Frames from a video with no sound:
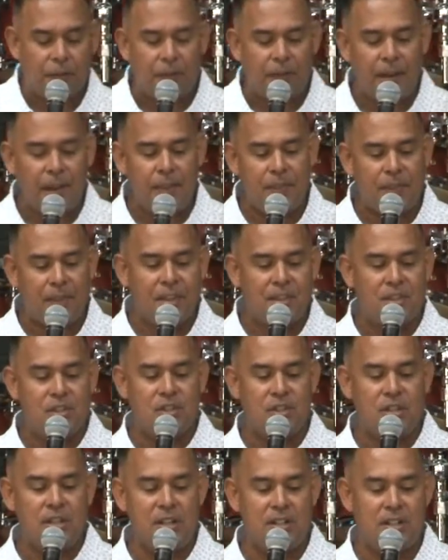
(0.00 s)
faith in
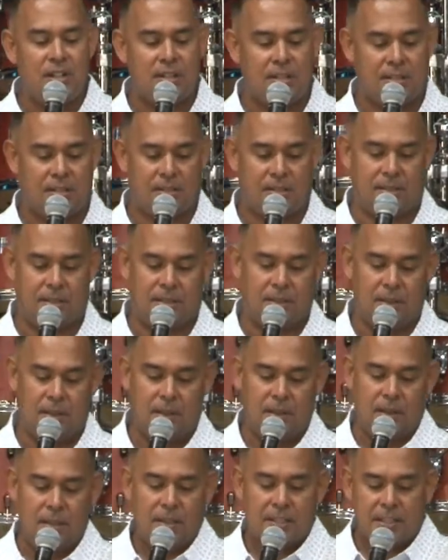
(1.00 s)
Jesus,
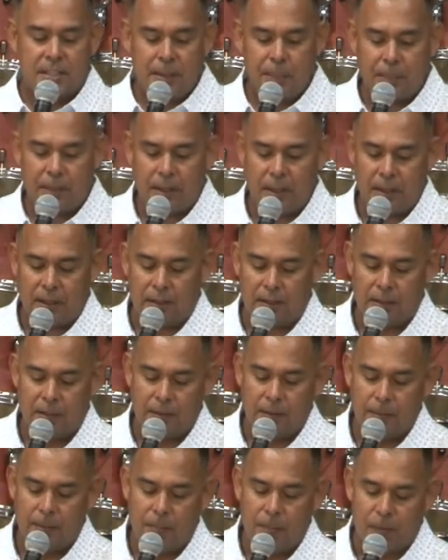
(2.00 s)
simply
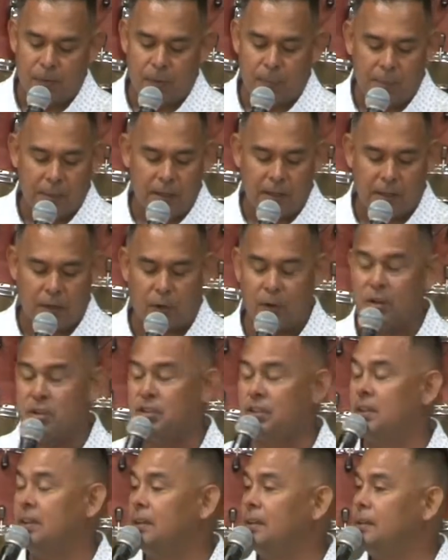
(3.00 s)
for being
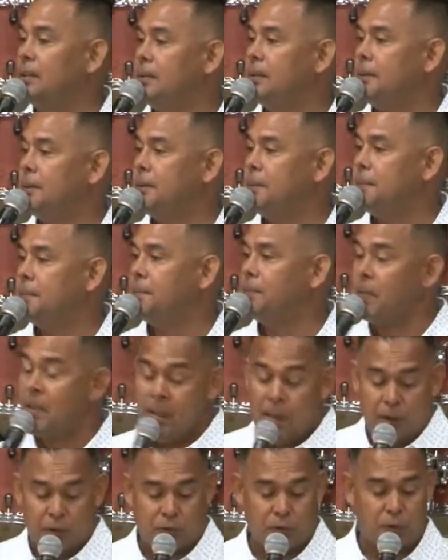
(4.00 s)
Christian.
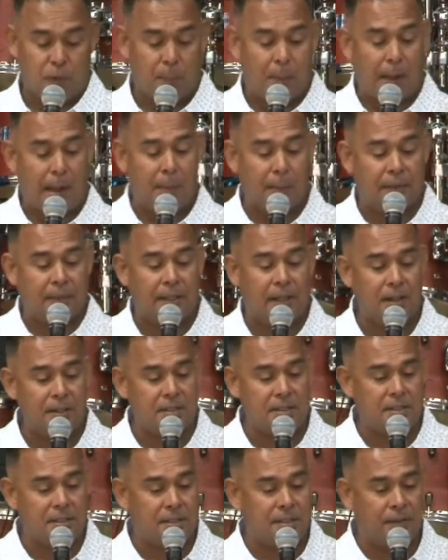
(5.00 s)
And so the Bible
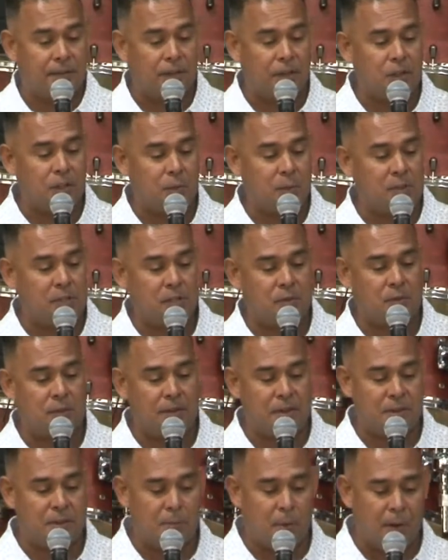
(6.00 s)
tells us in that verse we just
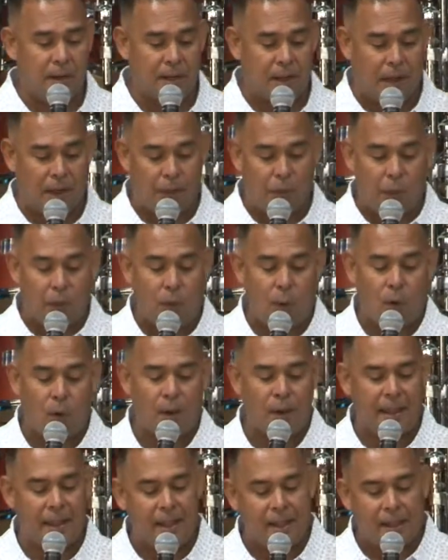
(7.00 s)
read this morning a
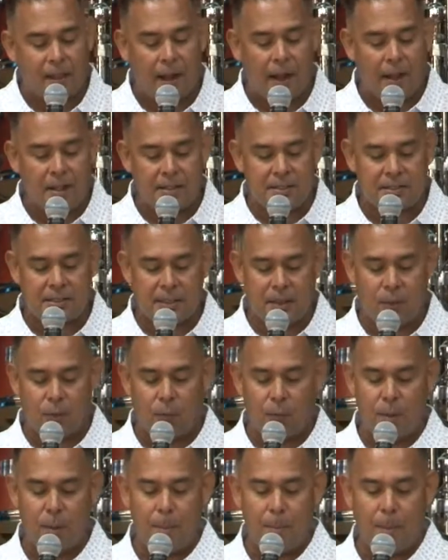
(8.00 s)
thorn, a constant
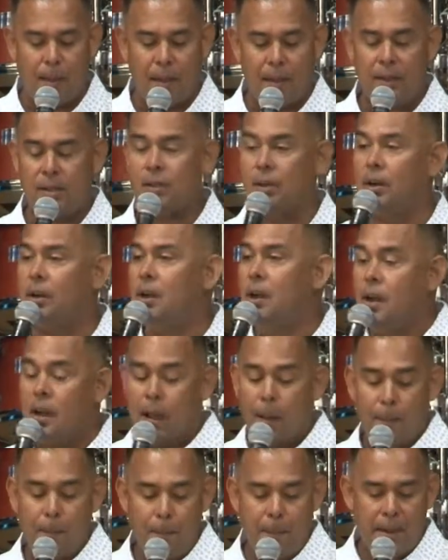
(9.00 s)
reminder,
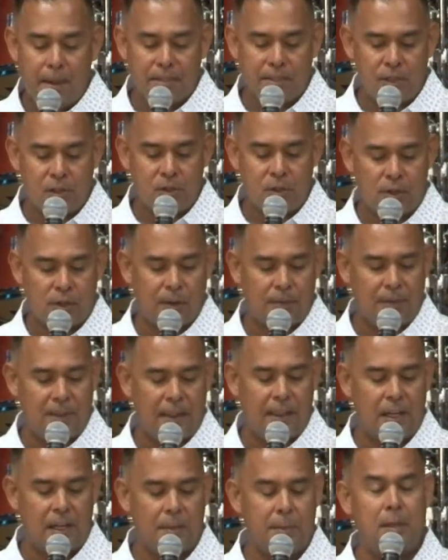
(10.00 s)
a messenger of
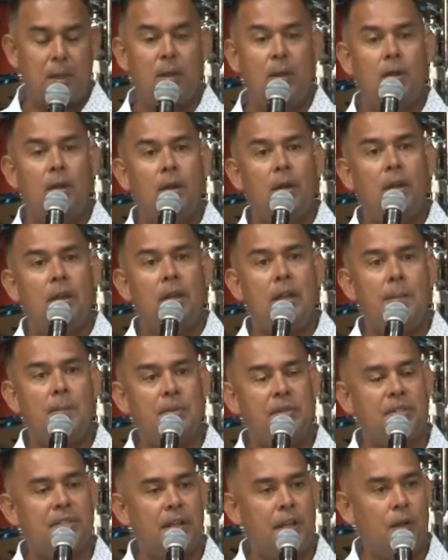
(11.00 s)
the enemy
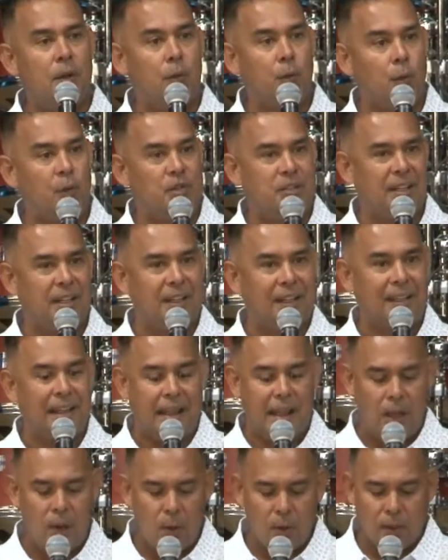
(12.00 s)
himself was
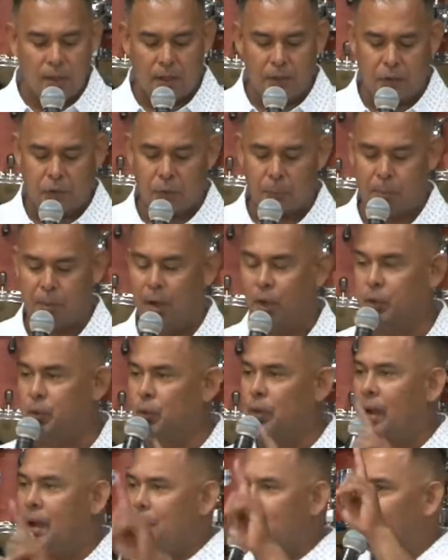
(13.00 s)
allowed unto Paul
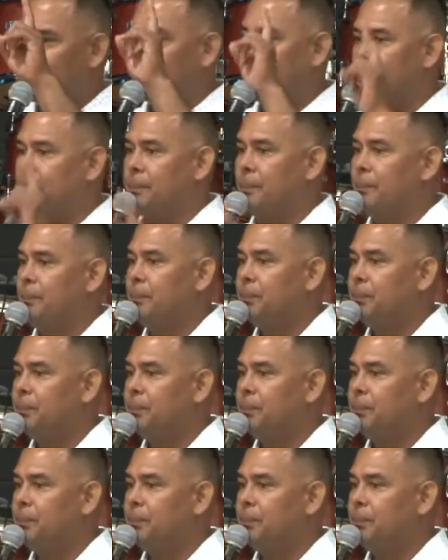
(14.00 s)
to humble him